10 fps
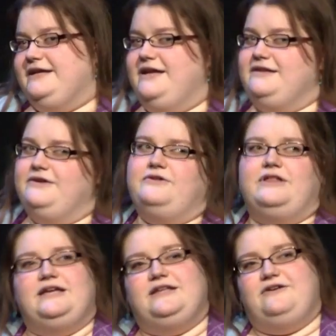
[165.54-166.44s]
can't go
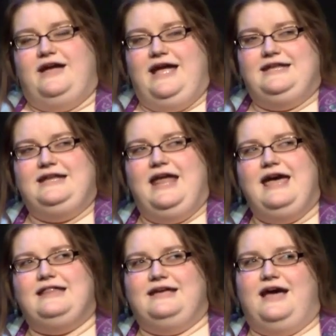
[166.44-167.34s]
like, you know, hey,
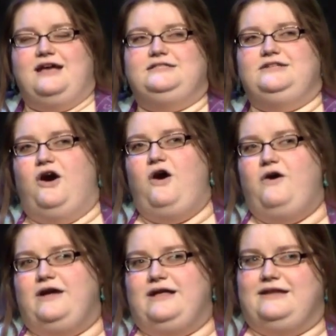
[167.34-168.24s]
Denali, how's it
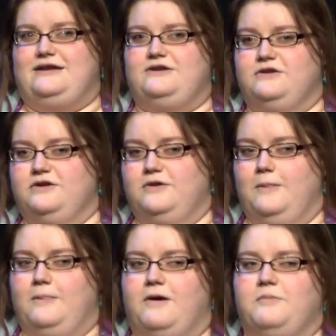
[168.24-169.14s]
going?
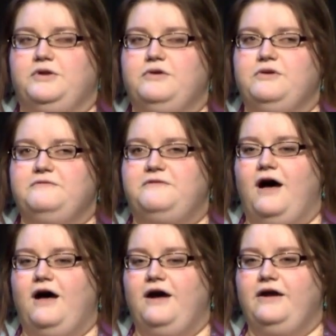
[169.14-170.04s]
I'm doing
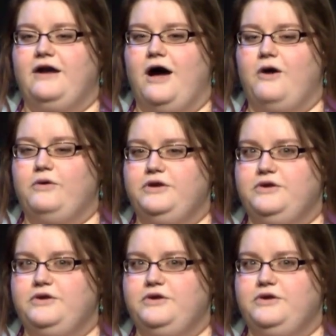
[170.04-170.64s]
fine, how are